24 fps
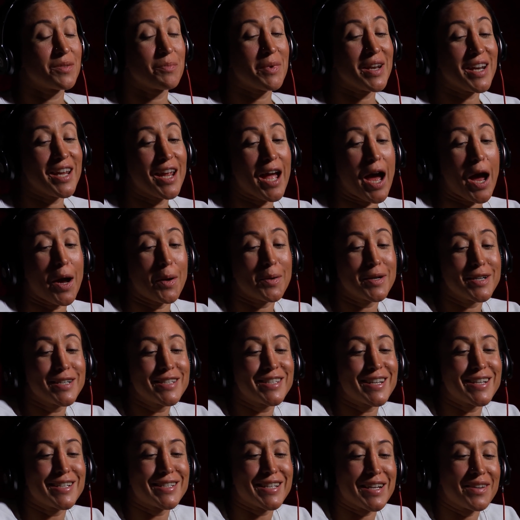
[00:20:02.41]
as many
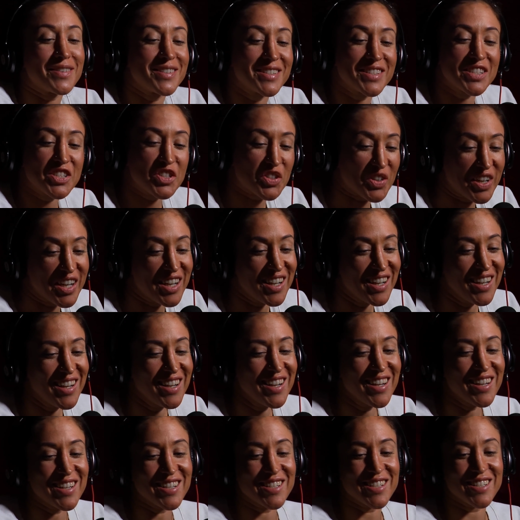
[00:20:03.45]
hours as I was
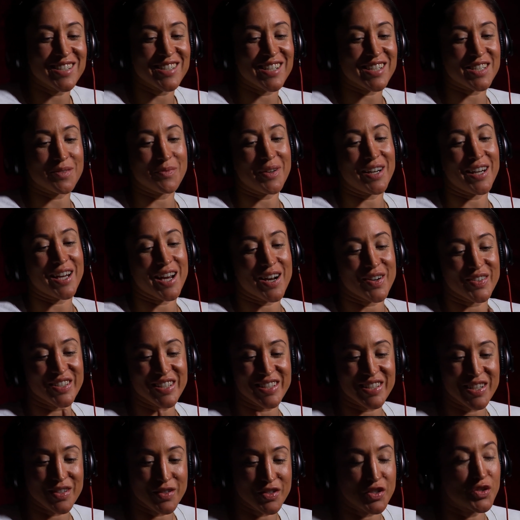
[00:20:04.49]
training is as many hours
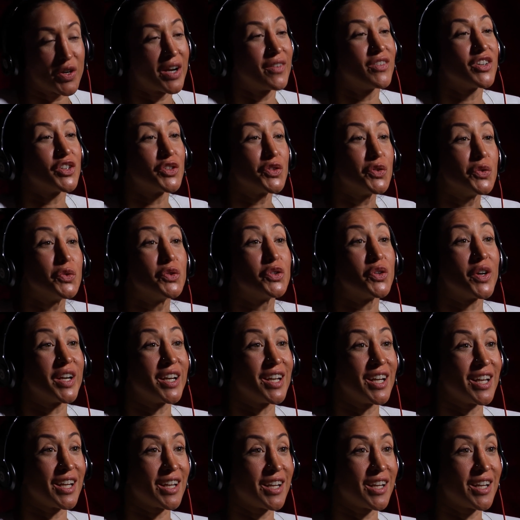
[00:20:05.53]
as I was driving to training.